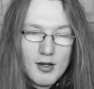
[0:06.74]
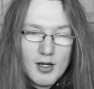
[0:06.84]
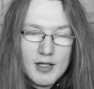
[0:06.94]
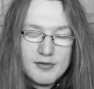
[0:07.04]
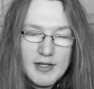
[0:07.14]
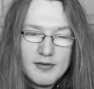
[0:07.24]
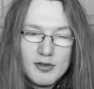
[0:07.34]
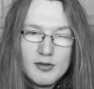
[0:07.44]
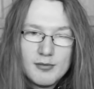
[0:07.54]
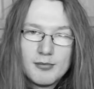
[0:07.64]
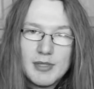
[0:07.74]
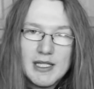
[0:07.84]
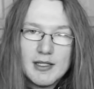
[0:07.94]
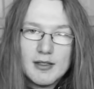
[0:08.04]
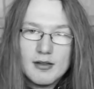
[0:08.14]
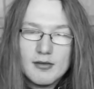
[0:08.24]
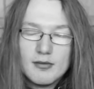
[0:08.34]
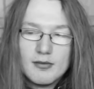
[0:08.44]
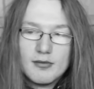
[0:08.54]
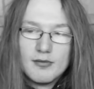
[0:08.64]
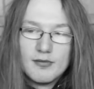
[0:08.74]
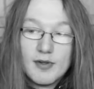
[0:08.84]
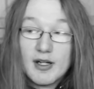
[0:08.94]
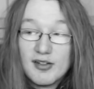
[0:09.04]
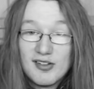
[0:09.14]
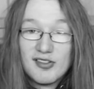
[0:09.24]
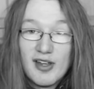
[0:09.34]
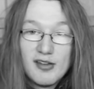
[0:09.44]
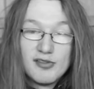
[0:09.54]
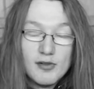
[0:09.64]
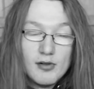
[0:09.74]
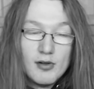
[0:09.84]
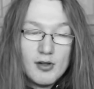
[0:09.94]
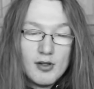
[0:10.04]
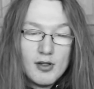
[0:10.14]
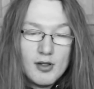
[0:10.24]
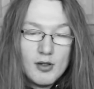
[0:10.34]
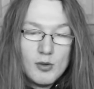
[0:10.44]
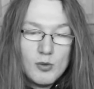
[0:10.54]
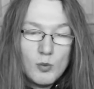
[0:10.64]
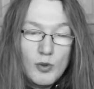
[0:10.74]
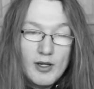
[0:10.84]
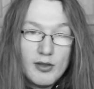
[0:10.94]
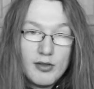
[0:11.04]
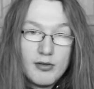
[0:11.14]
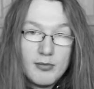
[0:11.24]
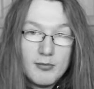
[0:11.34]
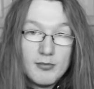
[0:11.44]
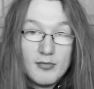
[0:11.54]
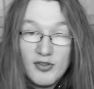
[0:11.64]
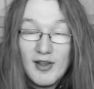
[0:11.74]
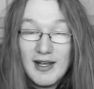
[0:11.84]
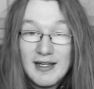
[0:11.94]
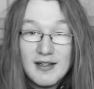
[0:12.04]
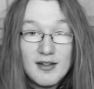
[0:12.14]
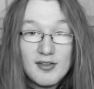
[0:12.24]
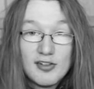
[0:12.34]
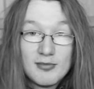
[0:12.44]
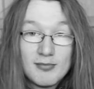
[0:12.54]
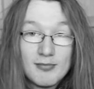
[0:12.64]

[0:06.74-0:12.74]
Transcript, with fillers: I've never been very successful with the ladies.